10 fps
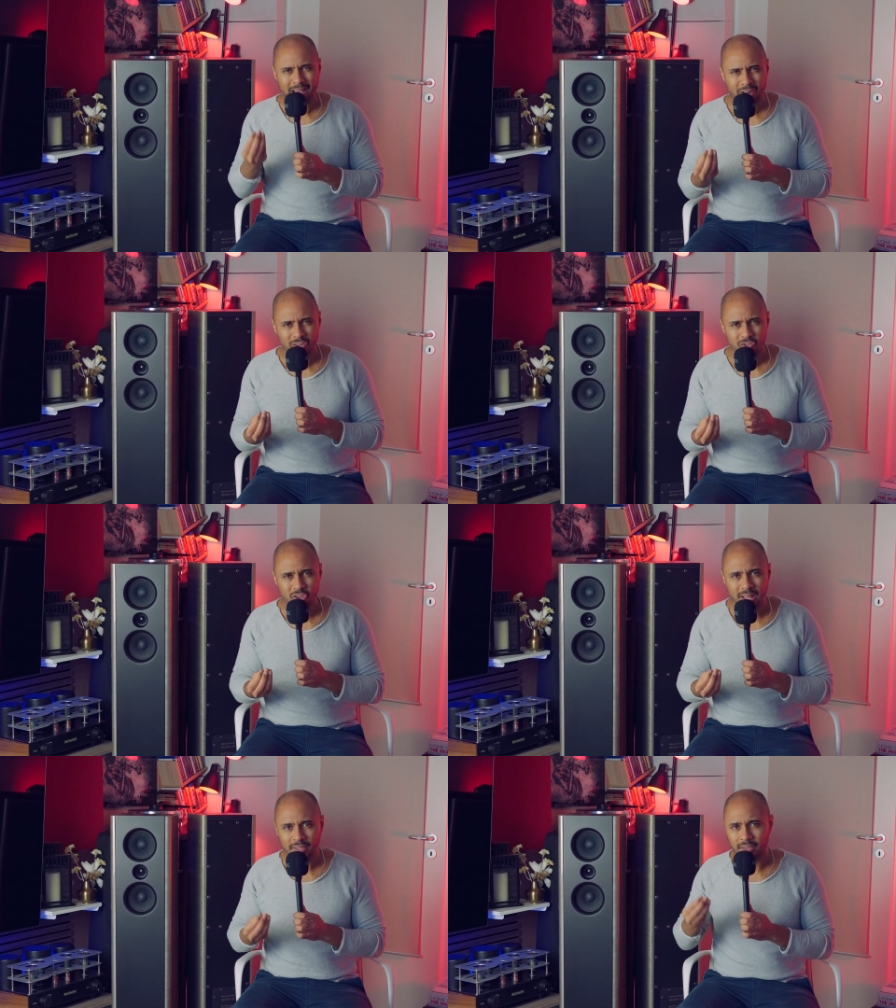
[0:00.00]

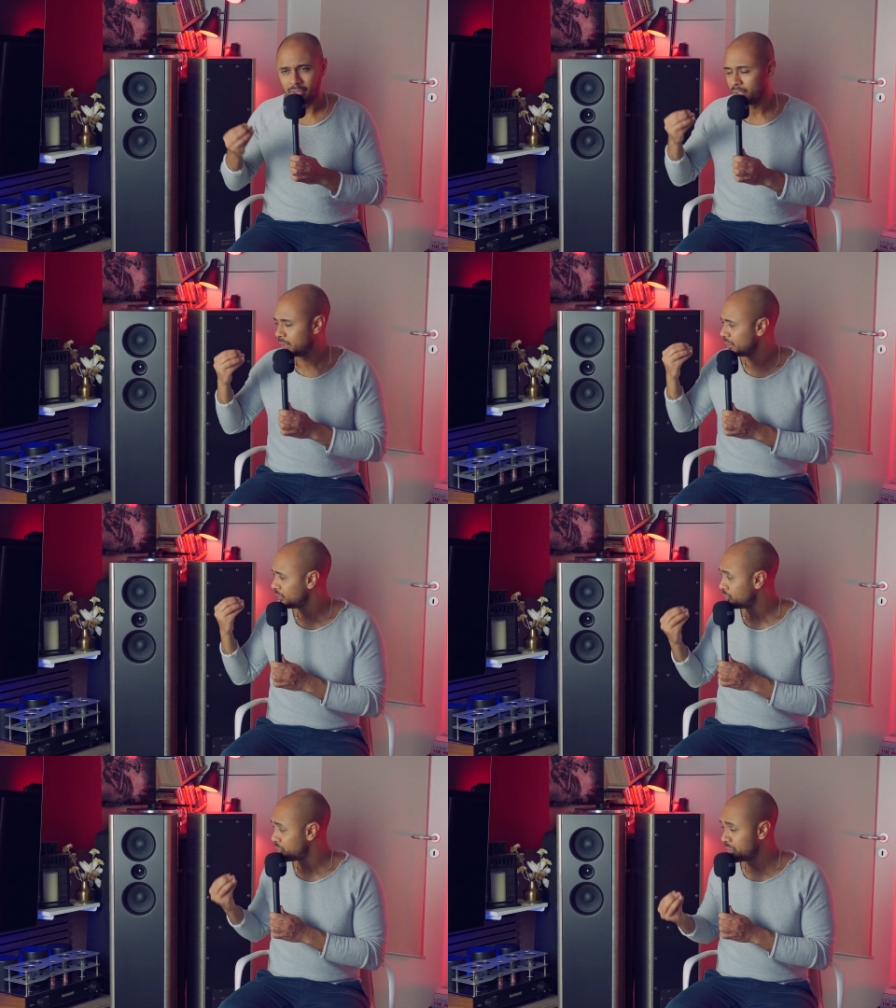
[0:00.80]
energetic
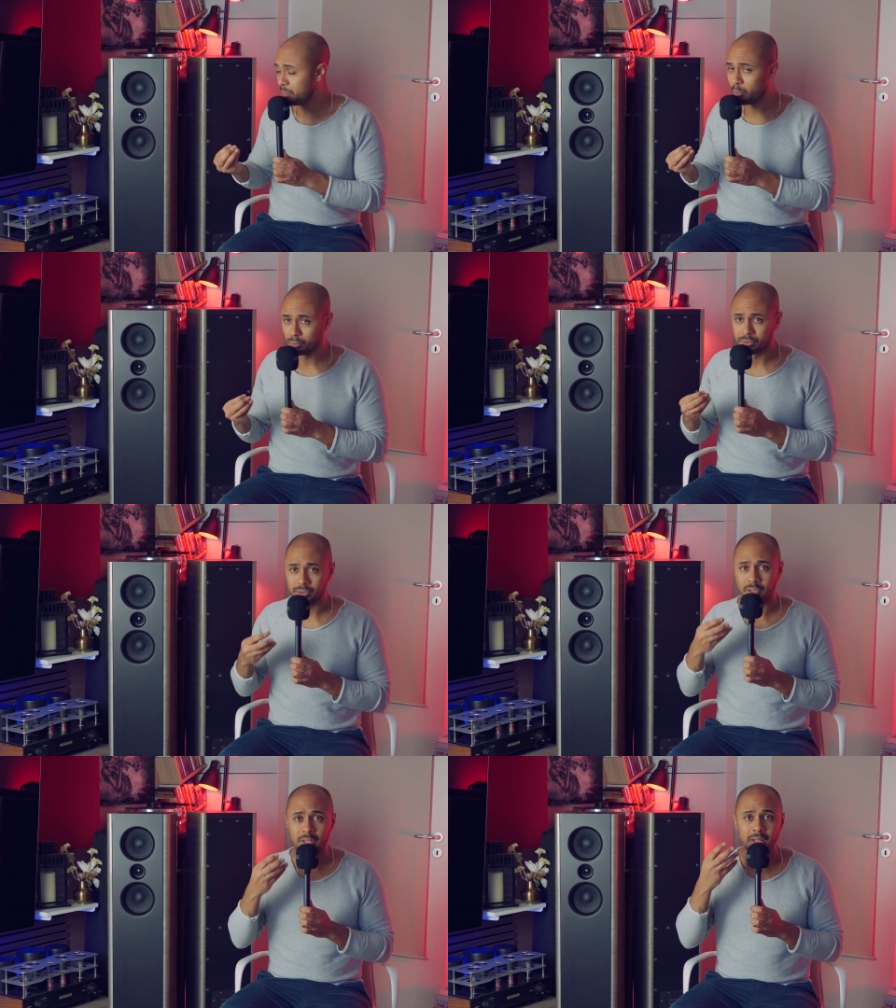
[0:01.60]
trebles,